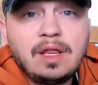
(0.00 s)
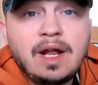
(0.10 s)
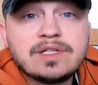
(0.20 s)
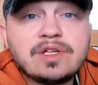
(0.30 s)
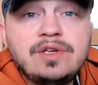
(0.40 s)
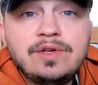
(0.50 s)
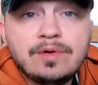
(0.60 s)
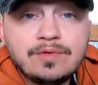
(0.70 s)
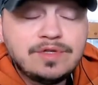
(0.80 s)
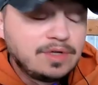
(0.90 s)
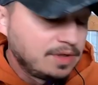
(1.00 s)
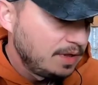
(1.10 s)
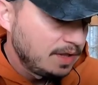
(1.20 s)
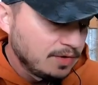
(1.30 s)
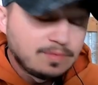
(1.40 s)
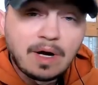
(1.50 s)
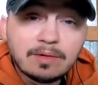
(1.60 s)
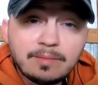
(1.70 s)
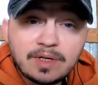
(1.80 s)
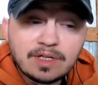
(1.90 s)
That is a huge, huge
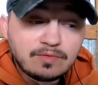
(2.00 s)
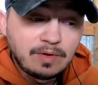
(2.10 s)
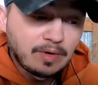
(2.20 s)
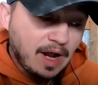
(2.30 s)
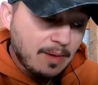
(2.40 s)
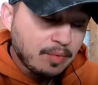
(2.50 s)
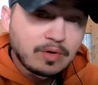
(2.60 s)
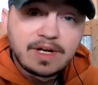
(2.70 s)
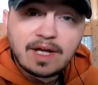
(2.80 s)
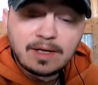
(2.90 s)
problem because we will not breed